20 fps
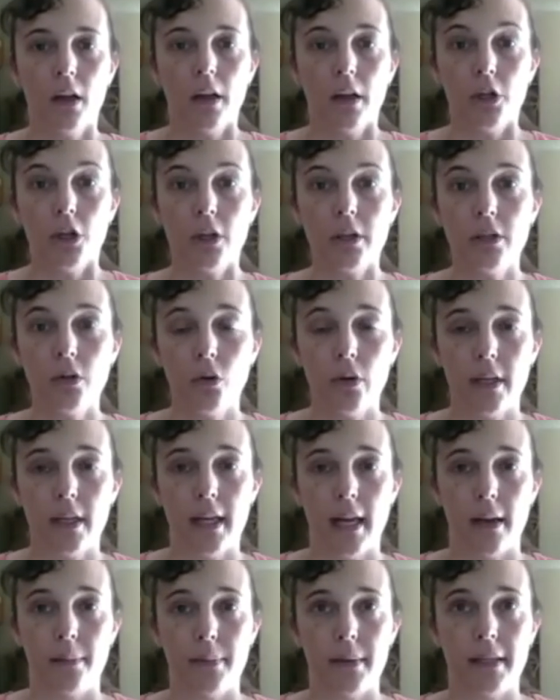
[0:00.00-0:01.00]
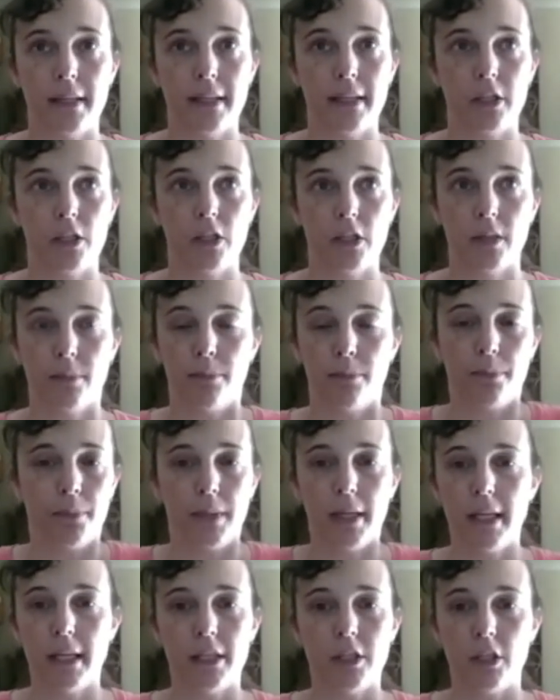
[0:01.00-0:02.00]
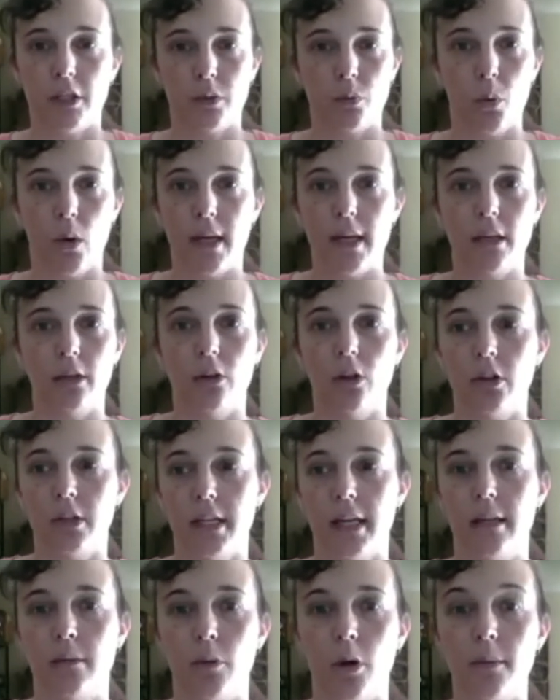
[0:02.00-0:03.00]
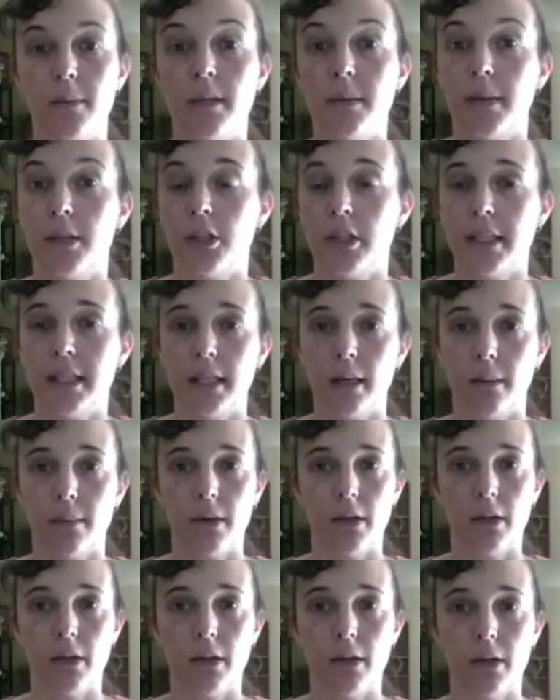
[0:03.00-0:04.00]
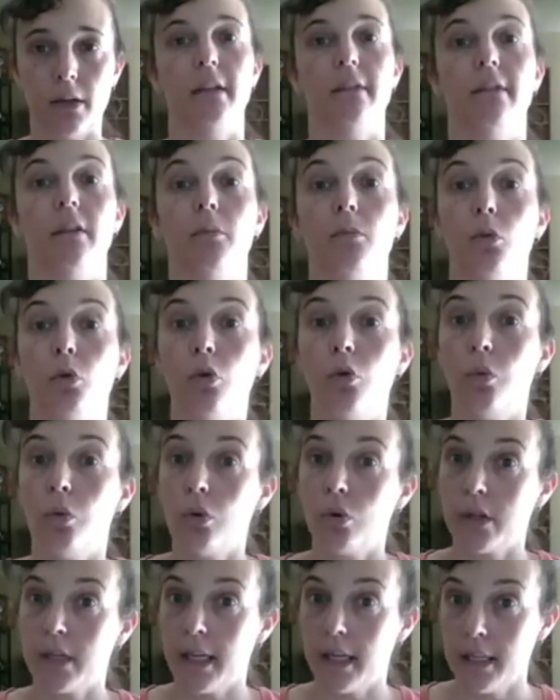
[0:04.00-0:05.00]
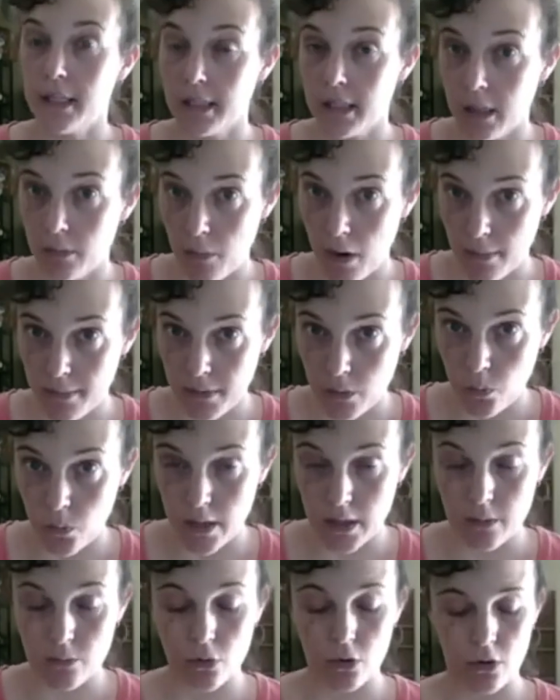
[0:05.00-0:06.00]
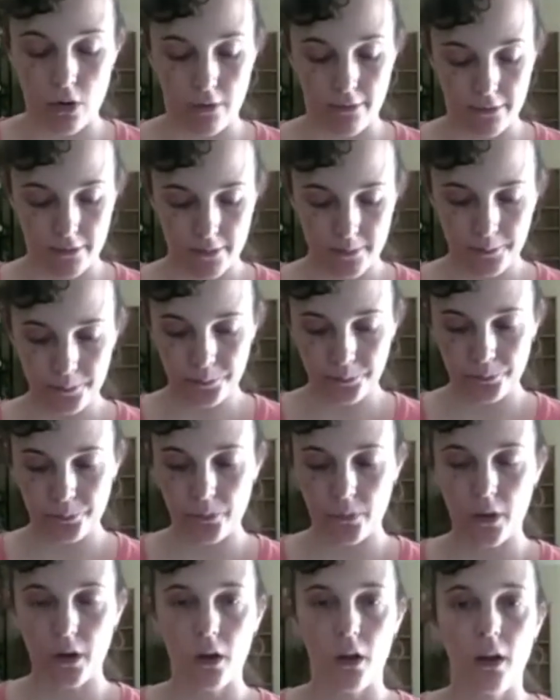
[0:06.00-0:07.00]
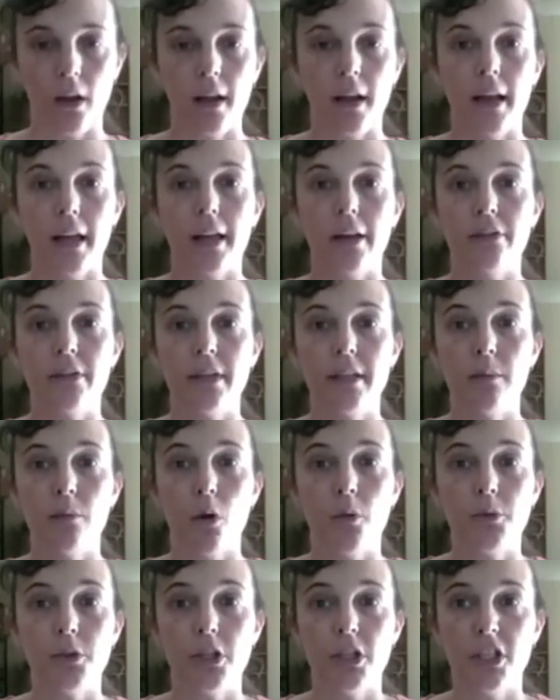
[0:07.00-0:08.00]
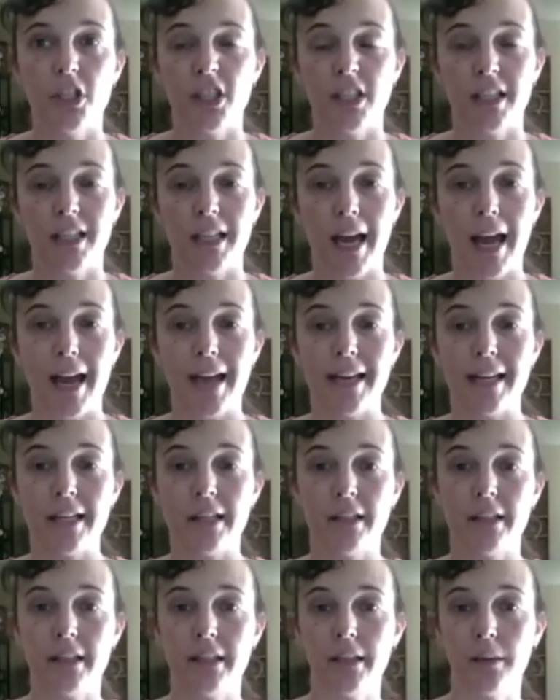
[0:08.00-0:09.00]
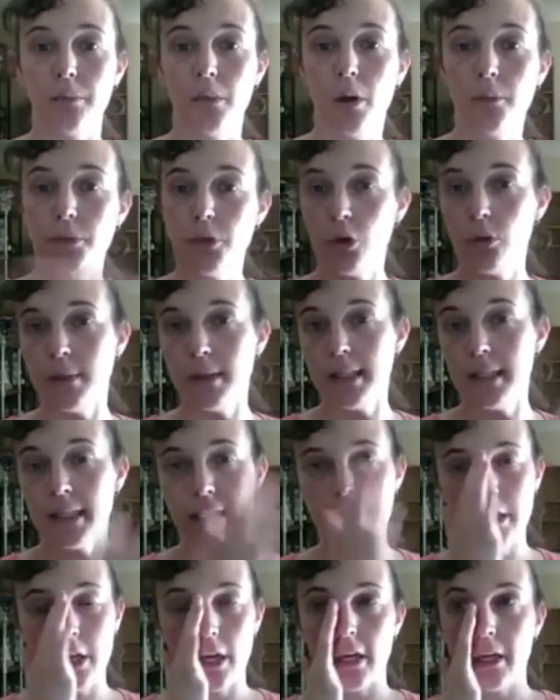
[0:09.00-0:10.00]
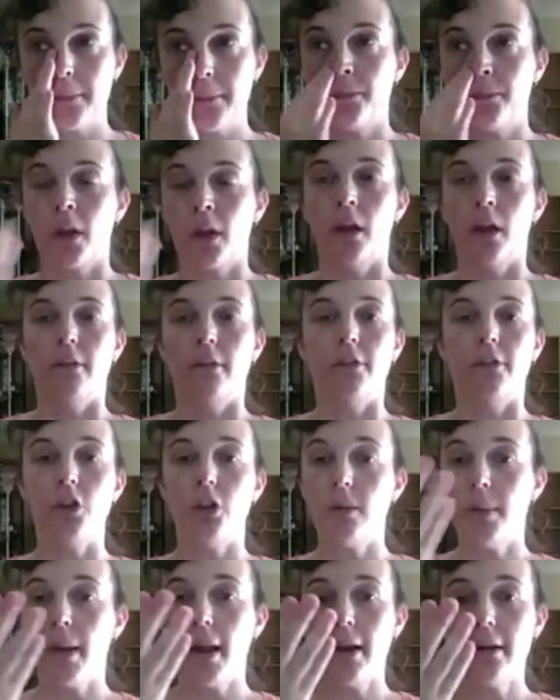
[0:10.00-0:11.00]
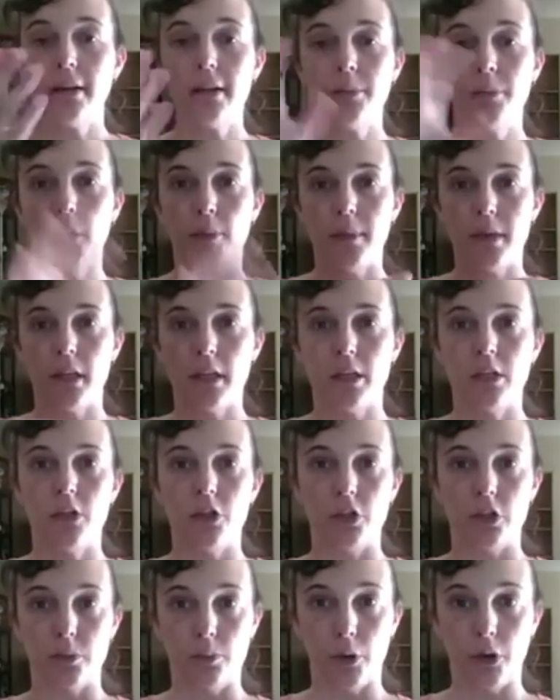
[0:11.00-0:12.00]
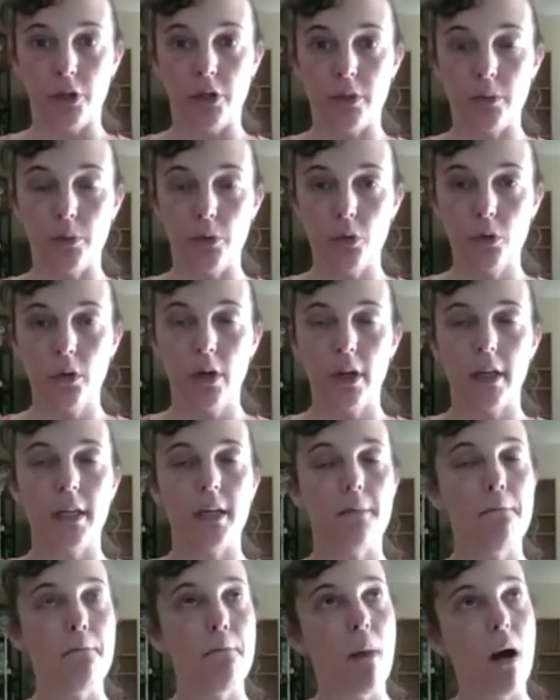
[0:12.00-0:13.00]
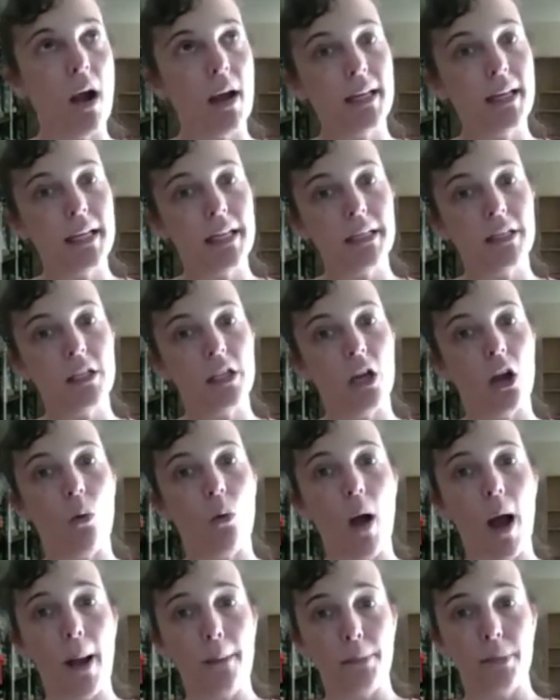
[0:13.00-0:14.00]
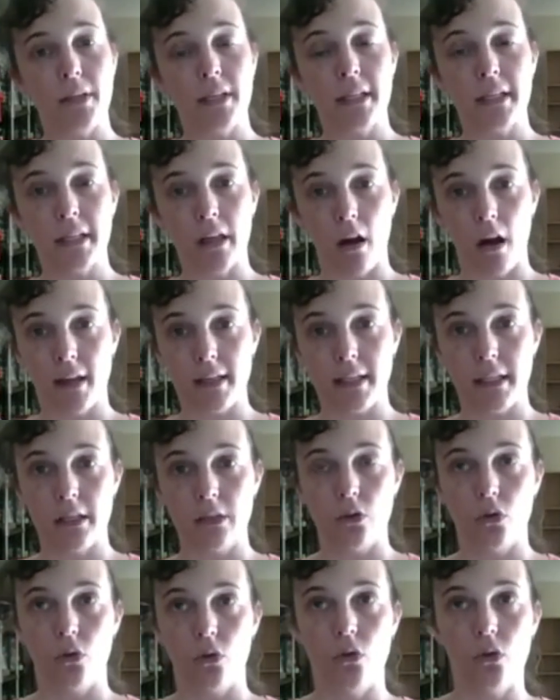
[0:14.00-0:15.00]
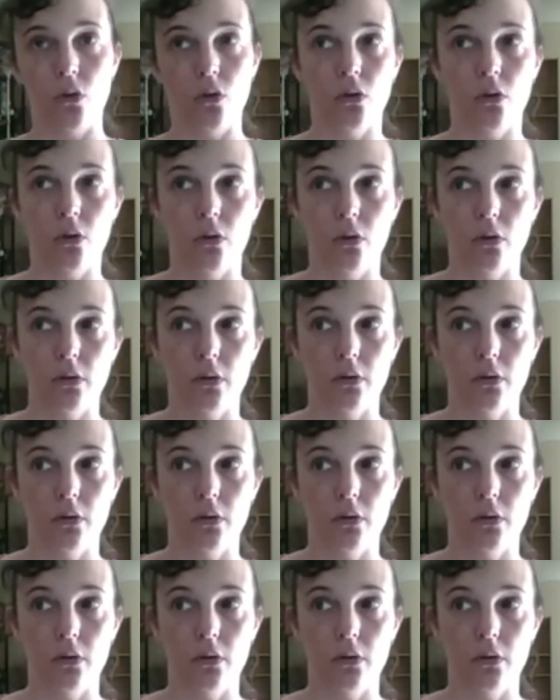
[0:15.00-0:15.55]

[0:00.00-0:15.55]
used all your nappies because your kid's just weeing a lot at the moment, especially summer because we give them more water, so they might be weeing more often. Here are some options just to add in some absorbency. So for new parents, pop it in your disposable. You might need to go up a size in your